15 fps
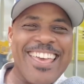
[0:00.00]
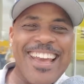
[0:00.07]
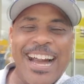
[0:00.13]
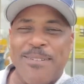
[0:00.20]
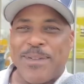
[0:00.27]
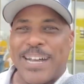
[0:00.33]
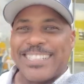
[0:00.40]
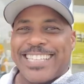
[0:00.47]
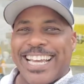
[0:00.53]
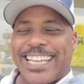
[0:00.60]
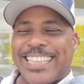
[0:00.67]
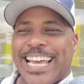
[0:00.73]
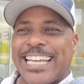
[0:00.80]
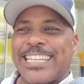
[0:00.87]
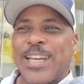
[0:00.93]
How about that?
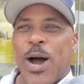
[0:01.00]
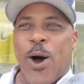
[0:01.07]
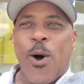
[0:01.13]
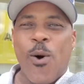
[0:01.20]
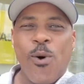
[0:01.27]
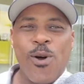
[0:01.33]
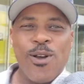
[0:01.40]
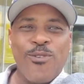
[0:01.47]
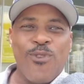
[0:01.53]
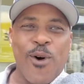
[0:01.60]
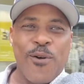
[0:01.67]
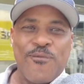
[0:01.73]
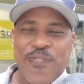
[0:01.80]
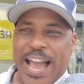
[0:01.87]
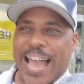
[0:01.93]
They know for
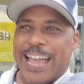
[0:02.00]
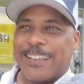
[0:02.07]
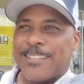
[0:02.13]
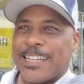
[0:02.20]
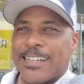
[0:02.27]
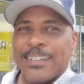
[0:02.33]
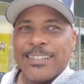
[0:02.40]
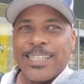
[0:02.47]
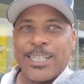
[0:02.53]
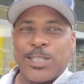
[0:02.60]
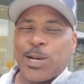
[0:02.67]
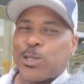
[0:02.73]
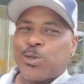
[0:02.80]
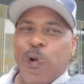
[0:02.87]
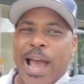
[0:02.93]
a fact that
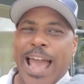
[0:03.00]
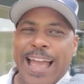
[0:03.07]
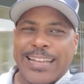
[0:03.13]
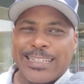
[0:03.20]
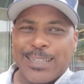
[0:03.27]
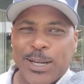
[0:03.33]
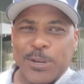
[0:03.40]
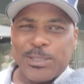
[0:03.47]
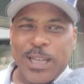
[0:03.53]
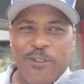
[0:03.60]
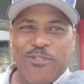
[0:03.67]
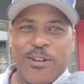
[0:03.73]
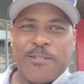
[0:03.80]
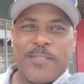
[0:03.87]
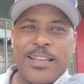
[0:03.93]
your swag is a little
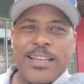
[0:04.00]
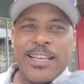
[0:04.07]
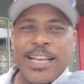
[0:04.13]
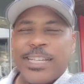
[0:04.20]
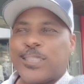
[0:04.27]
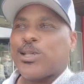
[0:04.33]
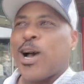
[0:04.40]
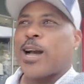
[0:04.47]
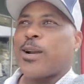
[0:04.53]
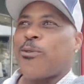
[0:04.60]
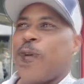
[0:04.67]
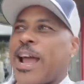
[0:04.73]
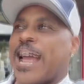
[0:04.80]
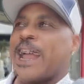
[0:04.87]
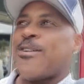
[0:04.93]
different. It's starting to
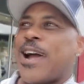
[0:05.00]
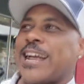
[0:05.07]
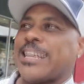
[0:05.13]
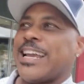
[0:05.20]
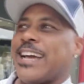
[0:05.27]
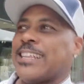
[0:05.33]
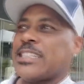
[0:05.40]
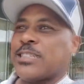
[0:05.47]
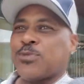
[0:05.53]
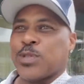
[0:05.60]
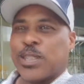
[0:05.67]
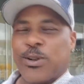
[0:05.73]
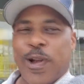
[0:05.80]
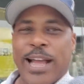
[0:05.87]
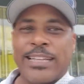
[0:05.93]
rain right now. This is
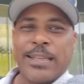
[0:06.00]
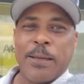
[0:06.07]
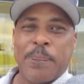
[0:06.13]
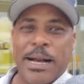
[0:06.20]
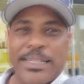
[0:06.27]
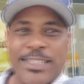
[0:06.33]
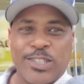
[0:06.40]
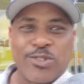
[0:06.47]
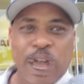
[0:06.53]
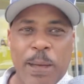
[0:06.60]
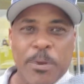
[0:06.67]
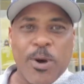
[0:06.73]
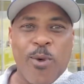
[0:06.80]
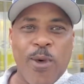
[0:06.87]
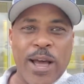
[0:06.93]
what's crazy about this
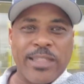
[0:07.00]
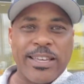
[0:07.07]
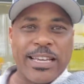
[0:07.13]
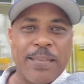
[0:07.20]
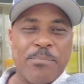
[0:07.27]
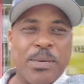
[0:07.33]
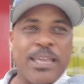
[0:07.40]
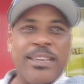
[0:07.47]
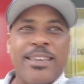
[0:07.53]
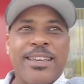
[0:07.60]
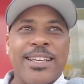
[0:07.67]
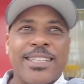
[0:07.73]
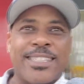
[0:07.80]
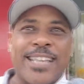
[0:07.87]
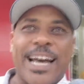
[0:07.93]
tropical weather. It could be
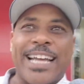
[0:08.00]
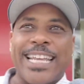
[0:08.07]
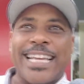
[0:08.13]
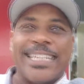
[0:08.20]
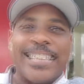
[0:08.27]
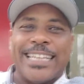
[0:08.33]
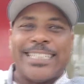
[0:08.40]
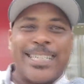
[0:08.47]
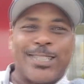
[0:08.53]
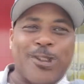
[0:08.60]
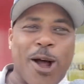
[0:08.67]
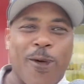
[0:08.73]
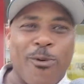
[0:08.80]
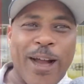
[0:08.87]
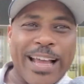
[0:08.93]
sunny and then it just
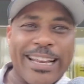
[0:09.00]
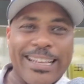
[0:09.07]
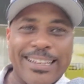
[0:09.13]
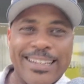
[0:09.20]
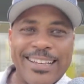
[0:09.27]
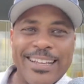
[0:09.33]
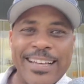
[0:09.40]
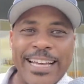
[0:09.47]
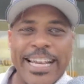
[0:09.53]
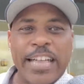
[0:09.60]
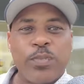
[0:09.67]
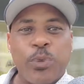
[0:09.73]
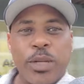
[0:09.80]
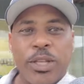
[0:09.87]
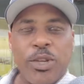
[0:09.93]
start raining. And
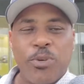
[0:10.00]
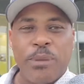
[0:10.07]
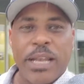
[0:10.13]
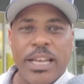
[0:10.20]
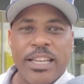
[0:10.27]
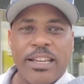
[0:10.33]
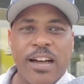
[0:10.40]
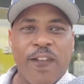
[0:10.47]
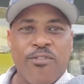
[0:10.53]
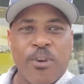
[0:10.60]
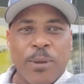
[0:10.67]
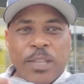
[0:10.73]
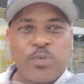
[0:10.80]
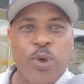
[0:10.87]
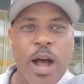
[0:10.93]
that's where the humidity comes
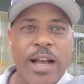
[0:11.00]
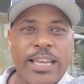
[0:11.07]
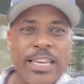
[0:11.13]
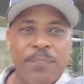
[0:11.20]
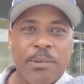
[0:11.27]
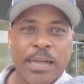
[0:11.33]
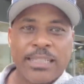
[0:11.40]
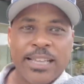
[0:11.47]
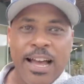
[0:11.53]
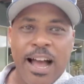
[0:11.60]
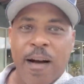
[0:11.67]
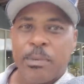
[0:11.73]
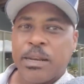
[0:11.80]
from. That's why I keep my towel.